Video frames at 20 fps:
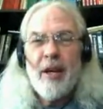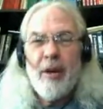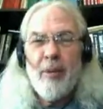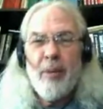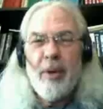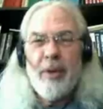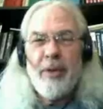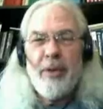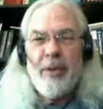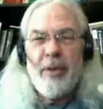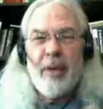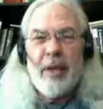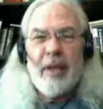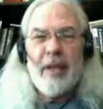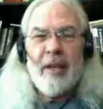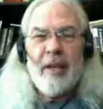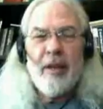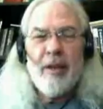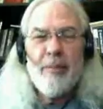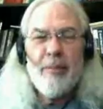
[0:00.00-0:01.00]
with
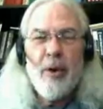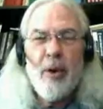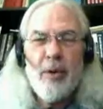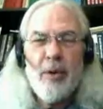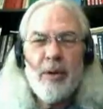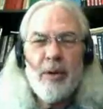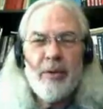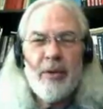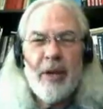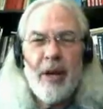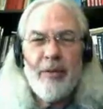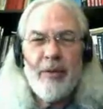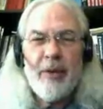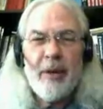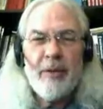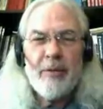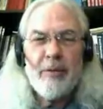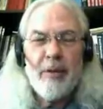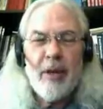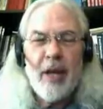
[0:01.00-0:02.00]
the moon and stuff,
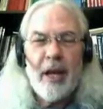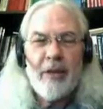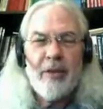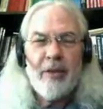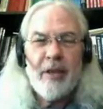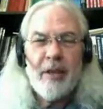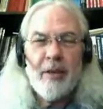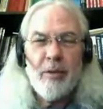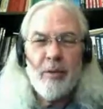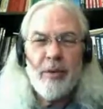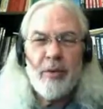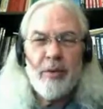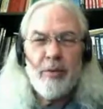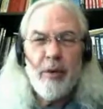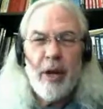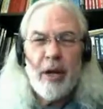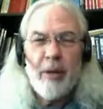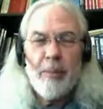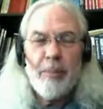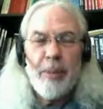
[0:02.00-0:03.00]
and I was realizing that it was this
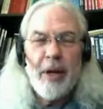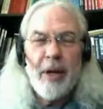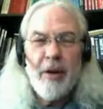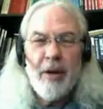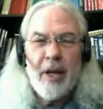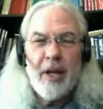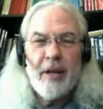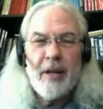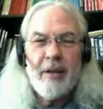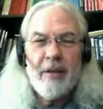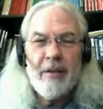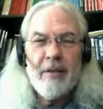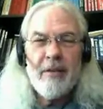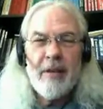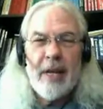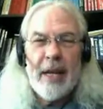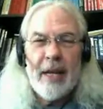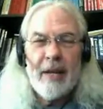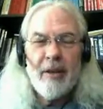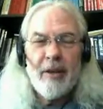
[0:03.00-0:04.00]
greater period.
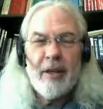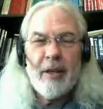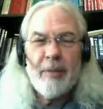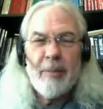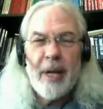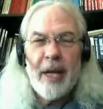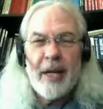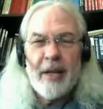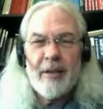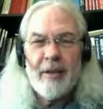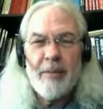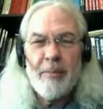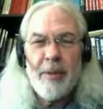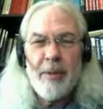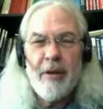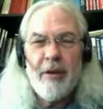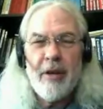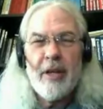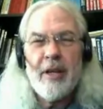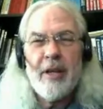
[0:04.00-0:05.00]
And looking back at the
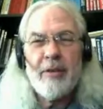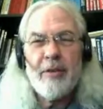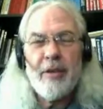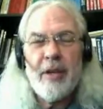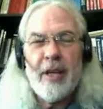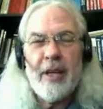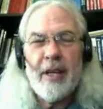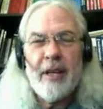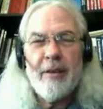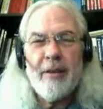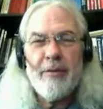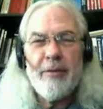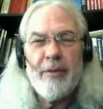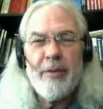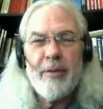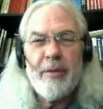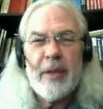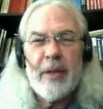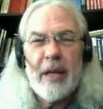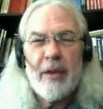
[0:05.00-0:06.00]
periodicity of
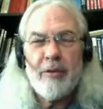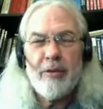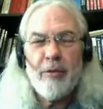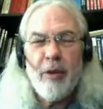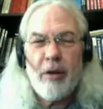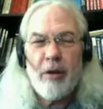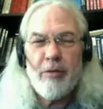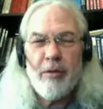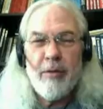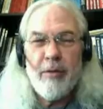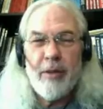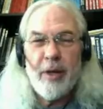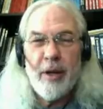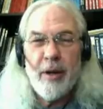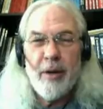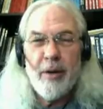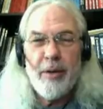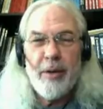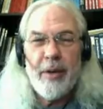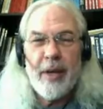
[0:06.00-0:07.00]
the structure of
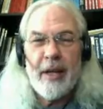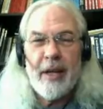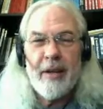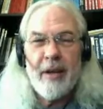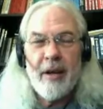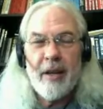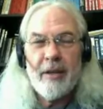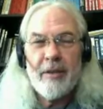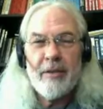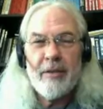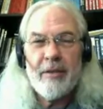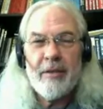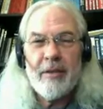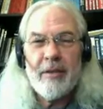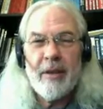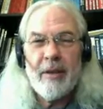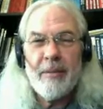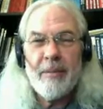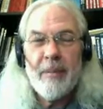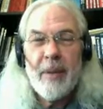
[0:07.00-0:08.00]
the Earth and all its,
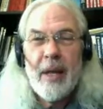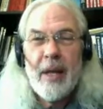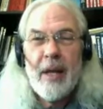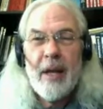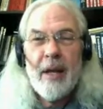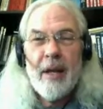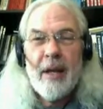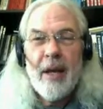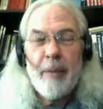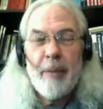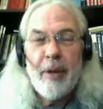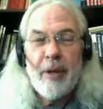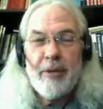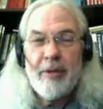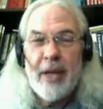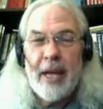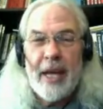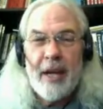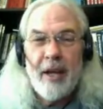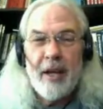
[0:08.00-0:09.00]
I
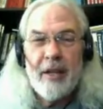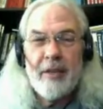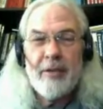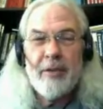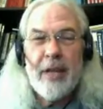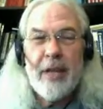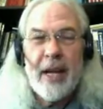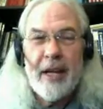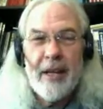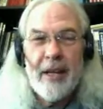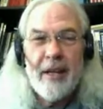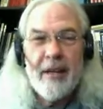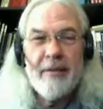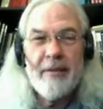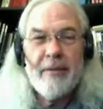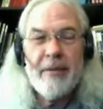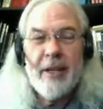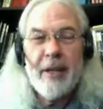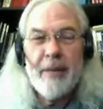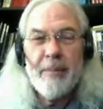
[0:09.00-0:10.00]
basically had all this data
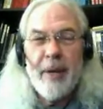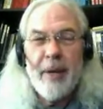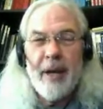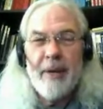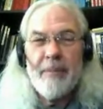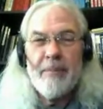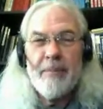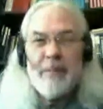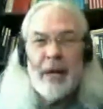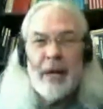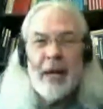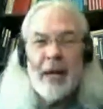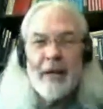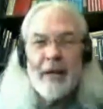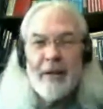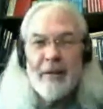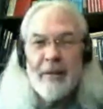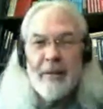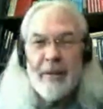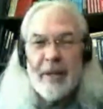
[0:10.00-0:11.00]
in my
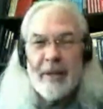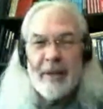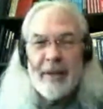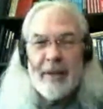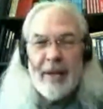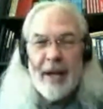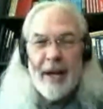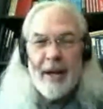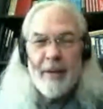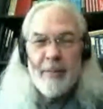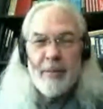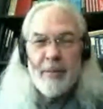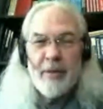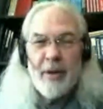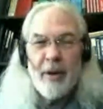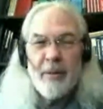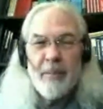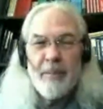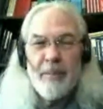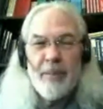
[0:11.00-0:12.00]
head at the time,
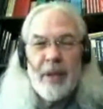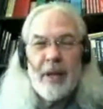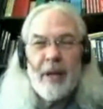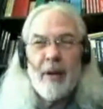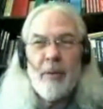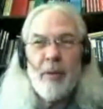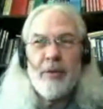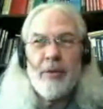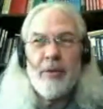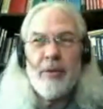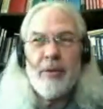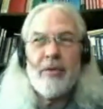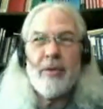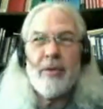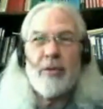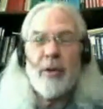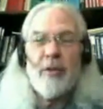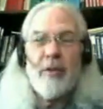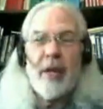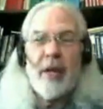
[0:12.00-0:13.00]
so I wasn't
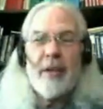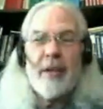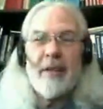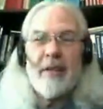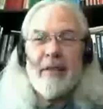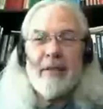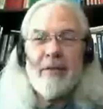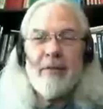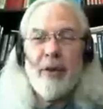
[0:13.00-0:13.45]
just sort of like